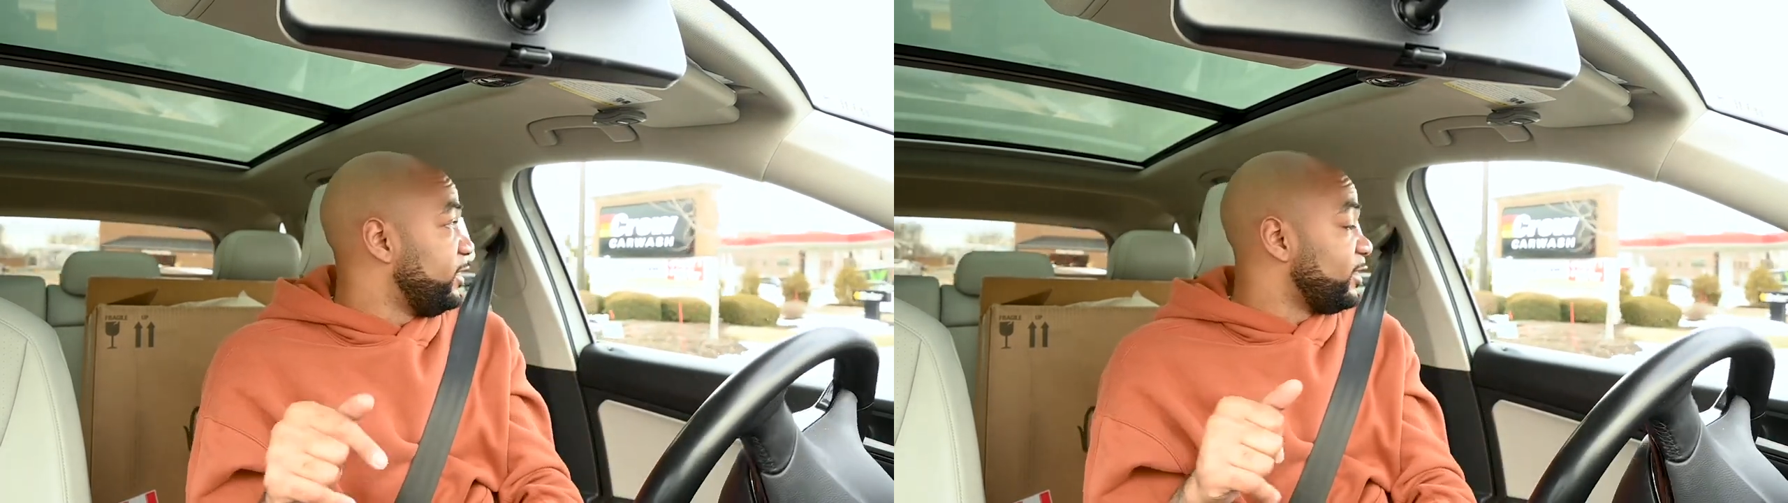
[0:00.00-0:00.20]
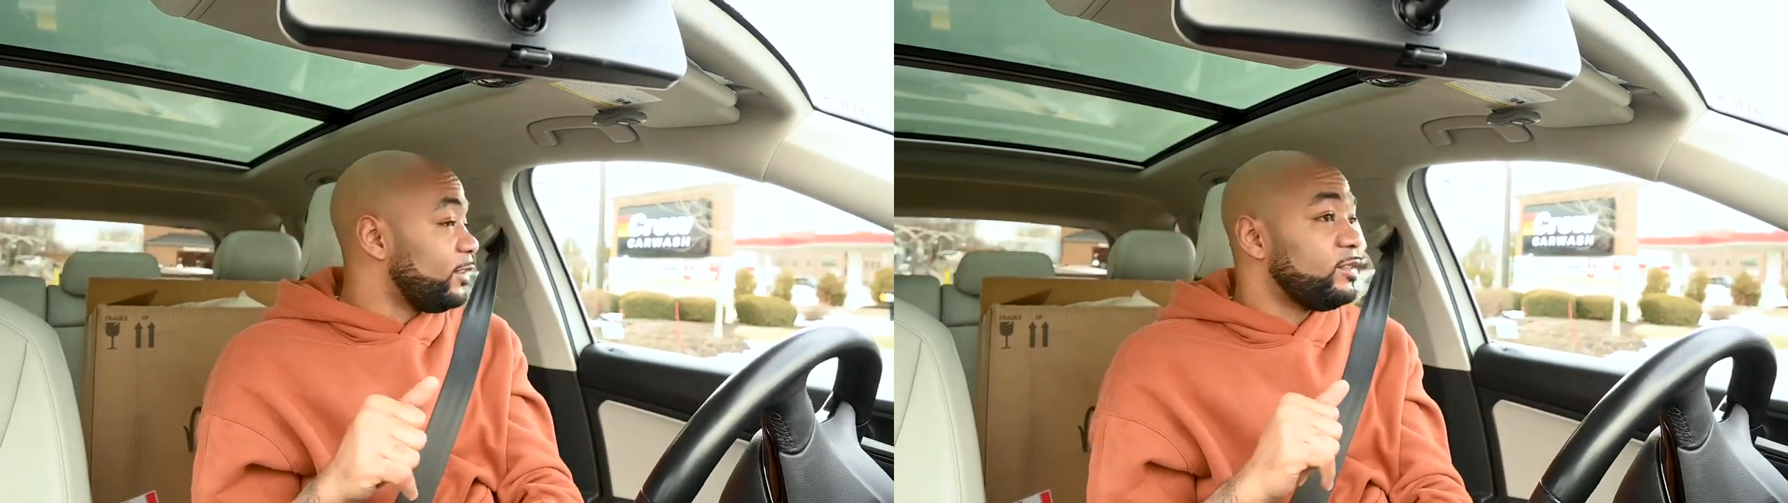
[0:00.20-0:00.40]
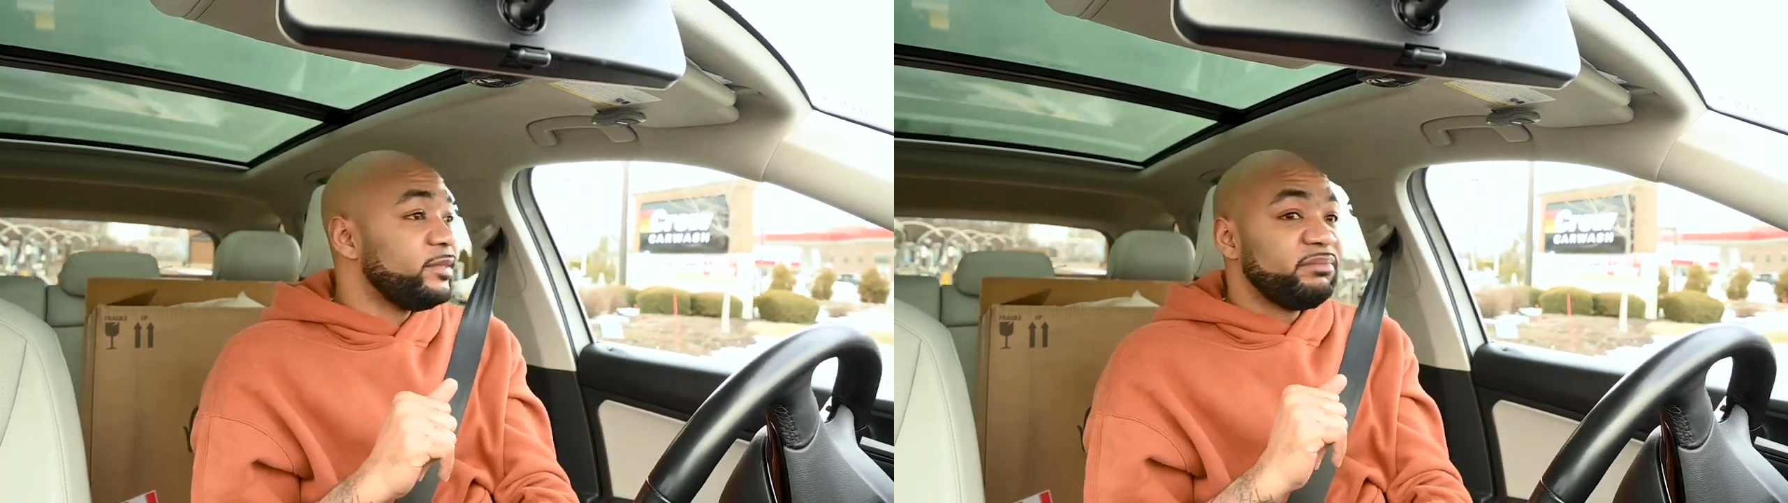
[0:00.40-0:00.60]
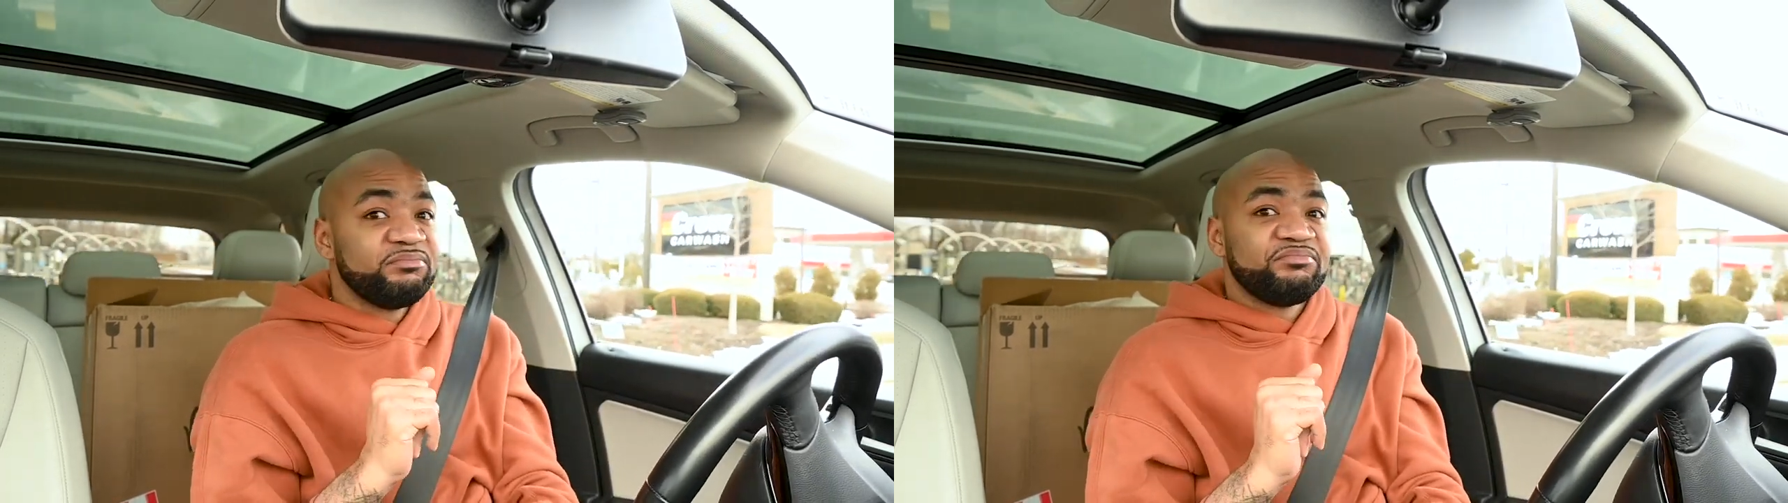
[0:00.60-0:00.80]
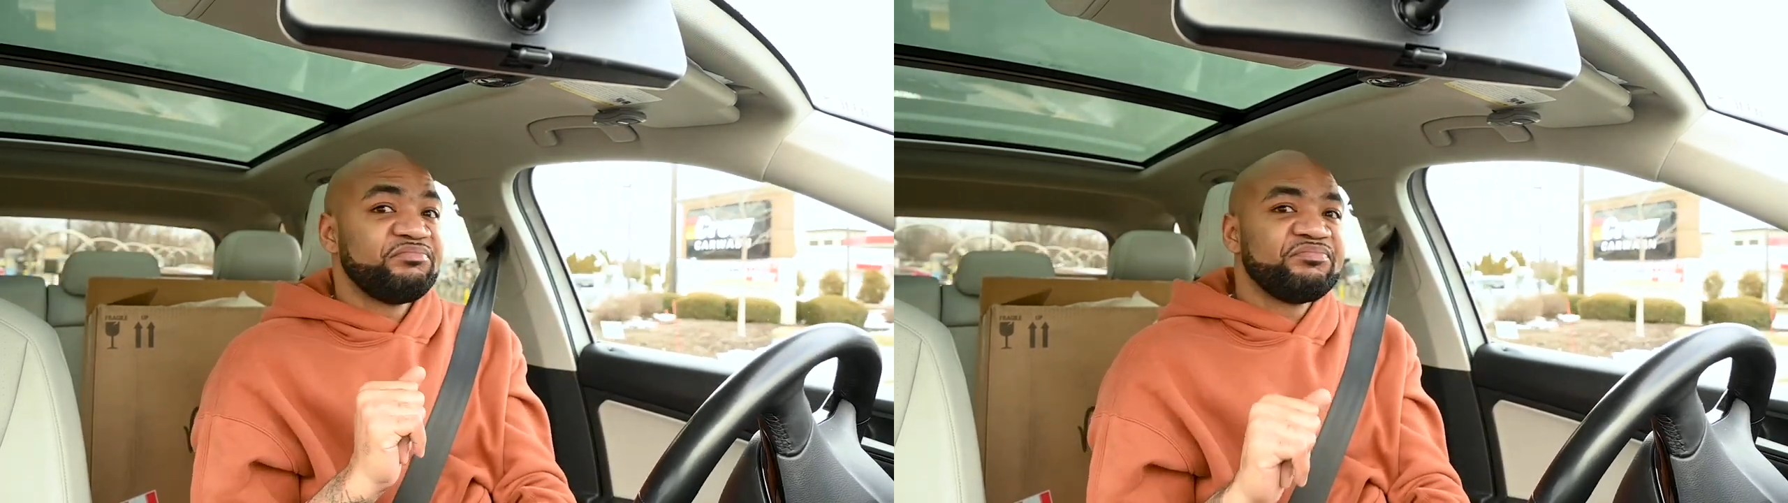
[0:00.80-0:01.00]
So
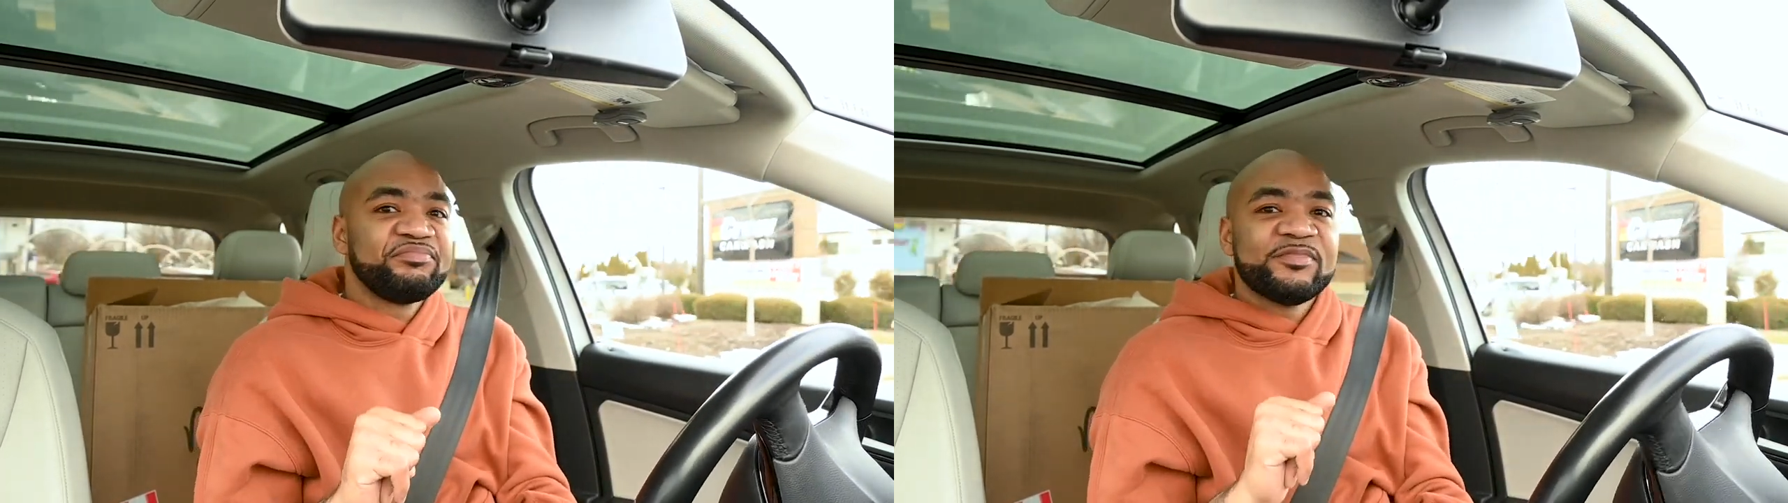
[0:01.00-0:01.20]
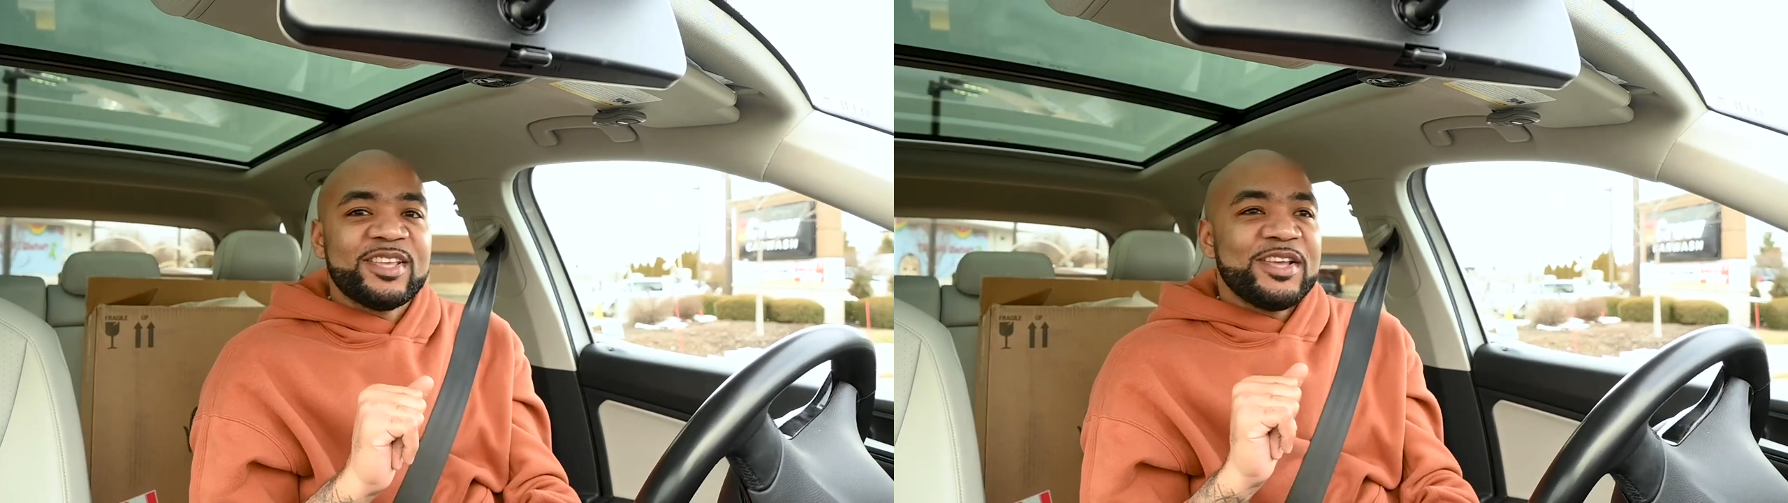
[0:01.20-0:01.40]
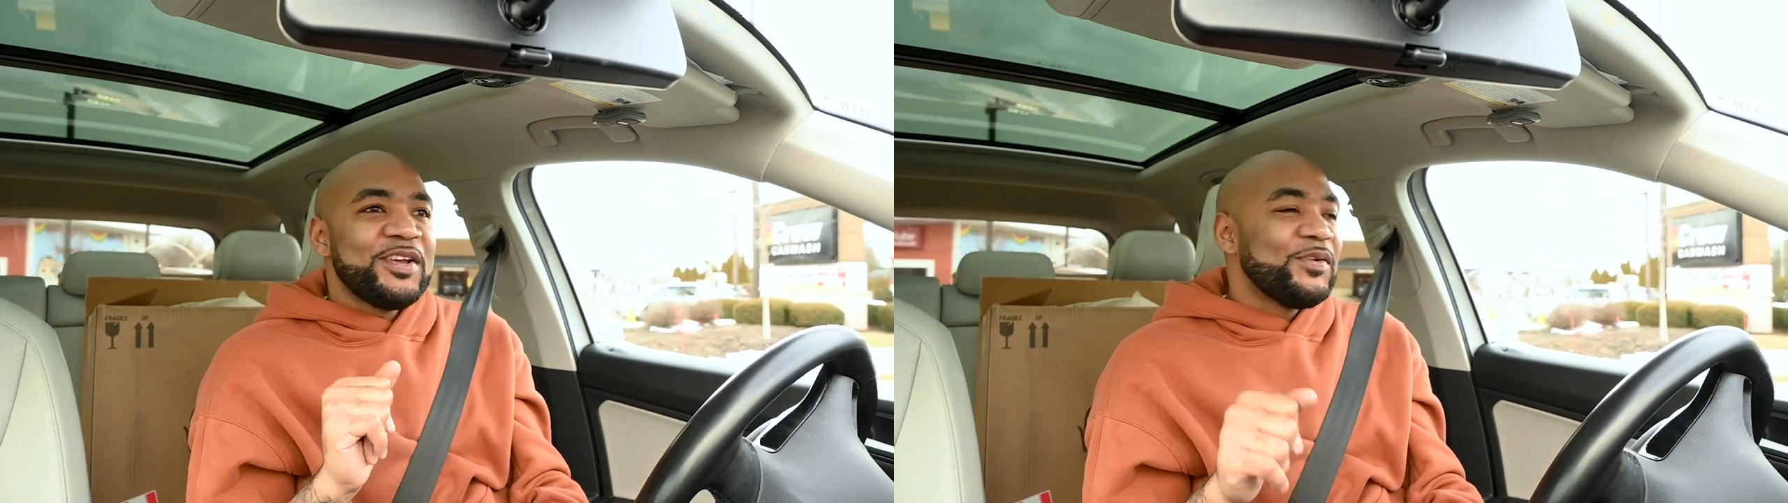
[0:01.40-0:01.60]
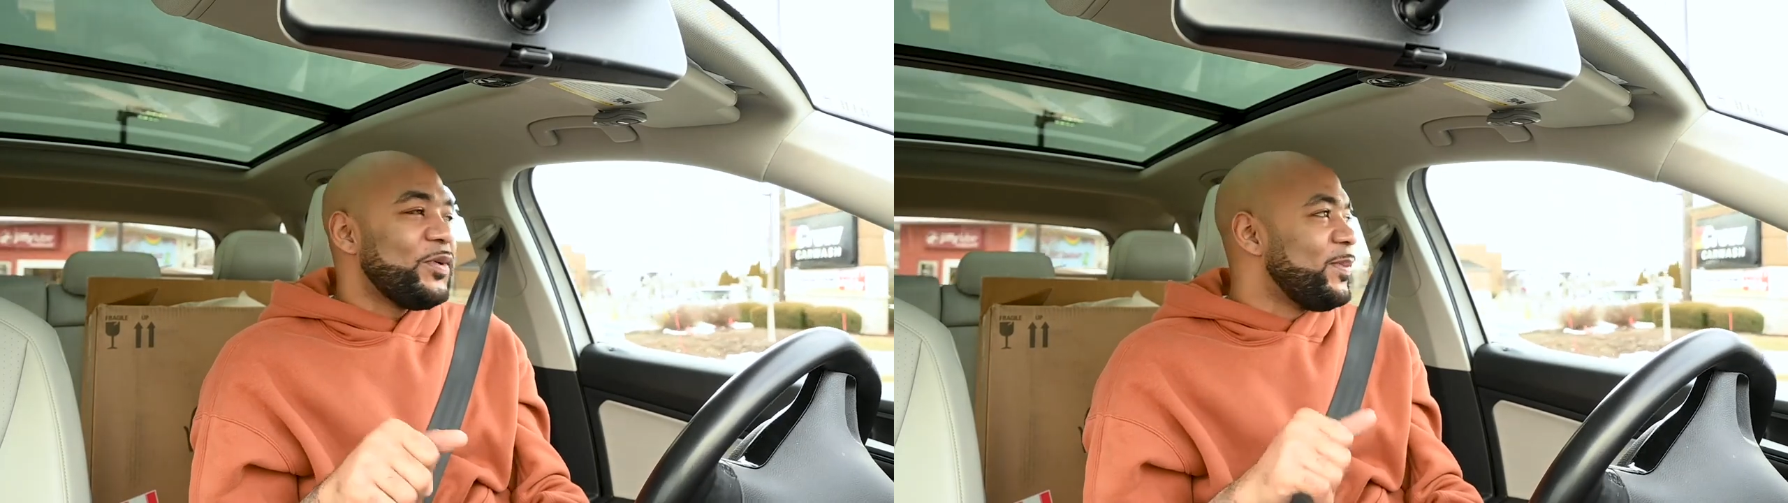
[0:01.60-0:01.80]
we